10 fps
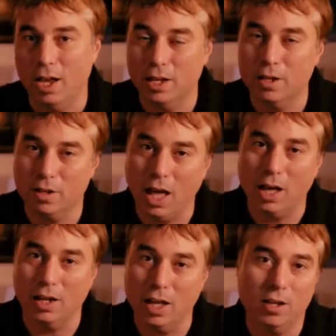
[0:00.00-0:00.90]
and it can
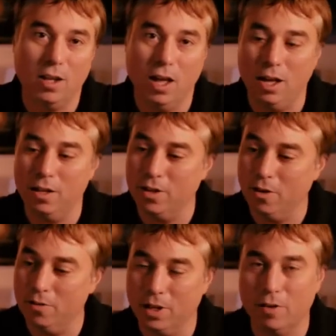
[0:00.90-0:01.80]
calculate
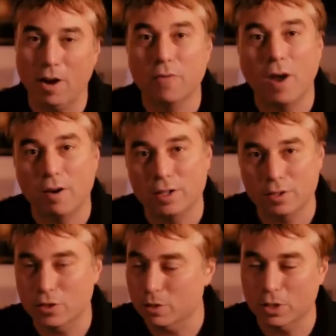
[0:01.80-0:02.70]
the correct firing
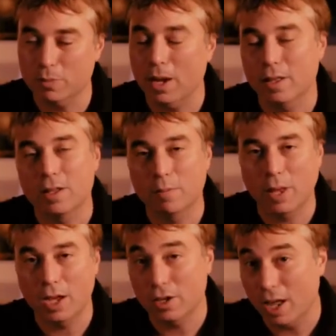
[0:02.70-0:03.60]
solution much better than a
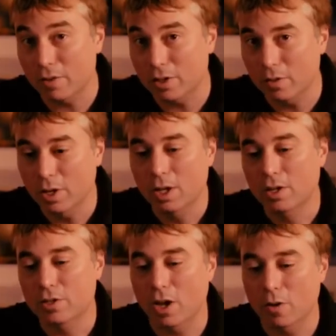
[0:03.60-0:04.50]
player could ever do.
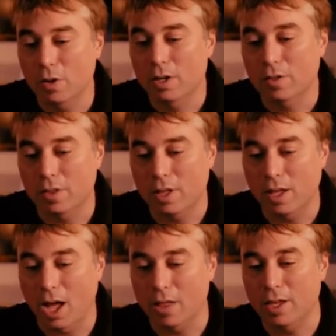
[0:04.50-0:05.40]
So
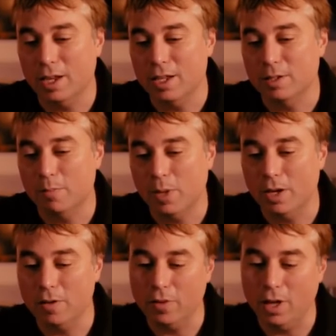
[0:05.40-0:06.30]
I think it is a
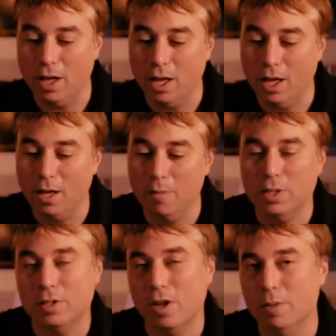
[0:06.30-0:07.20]
bit of a
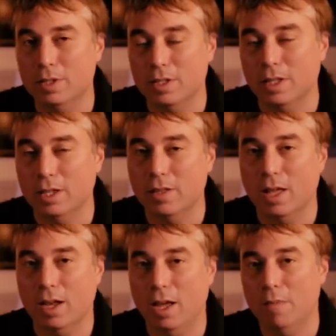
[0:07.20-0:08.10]
misnomer to think
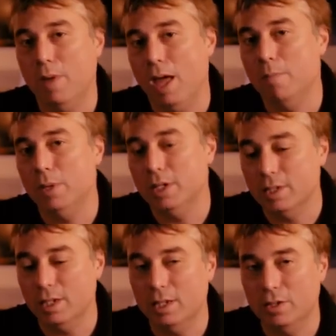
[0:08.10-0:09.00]
that
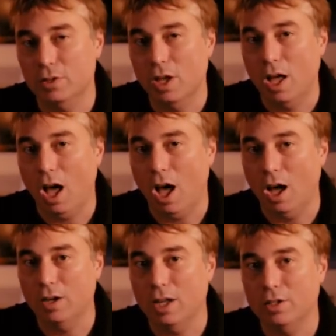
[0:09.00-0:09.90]
NPCs
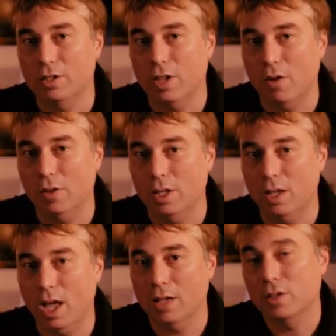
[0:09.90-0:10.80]
aren't
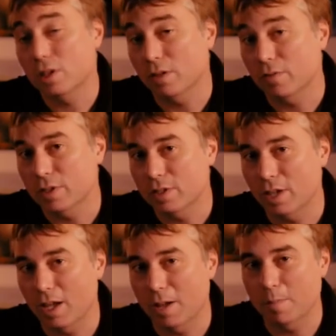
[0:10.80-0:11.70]
necessarily as tough
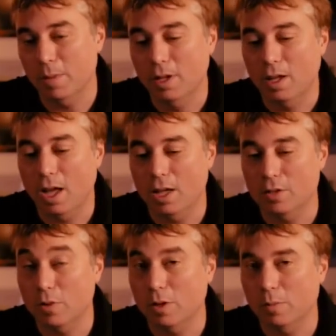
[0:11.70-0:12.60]

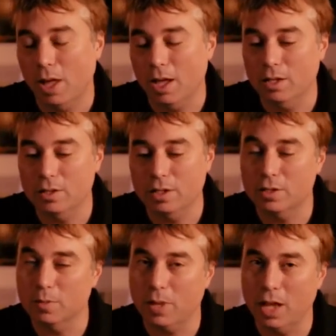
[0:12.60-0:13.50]
as real players. In
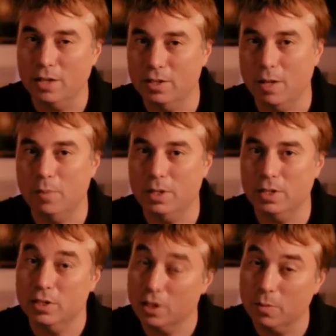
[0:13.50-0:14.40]
some cases,
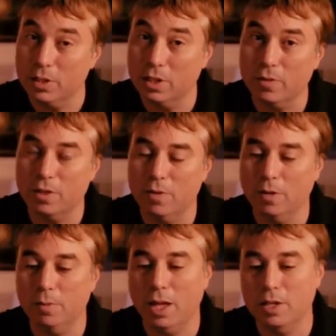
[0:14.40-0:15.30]
NPCs could be tougher than
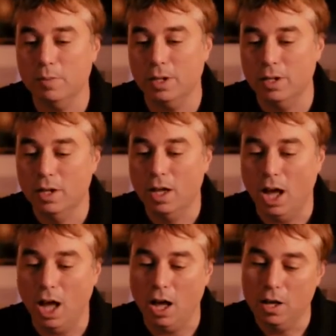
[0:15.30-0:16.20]
real players, but
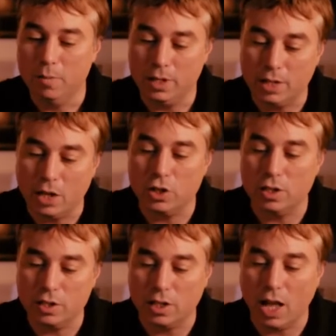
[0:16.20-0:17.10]

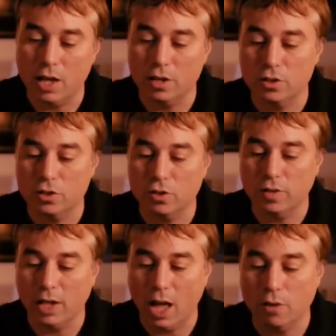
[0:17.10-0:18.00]
essentially the slider just sort
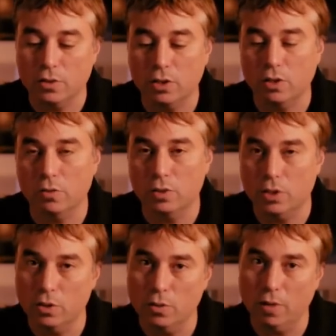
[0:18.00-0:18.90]
of allows you
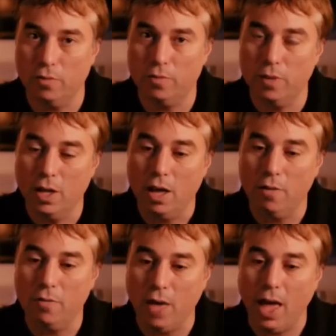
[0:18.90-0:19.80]
to
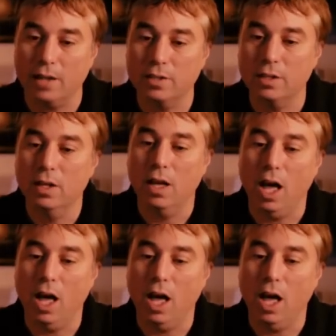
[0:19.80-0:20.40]
affect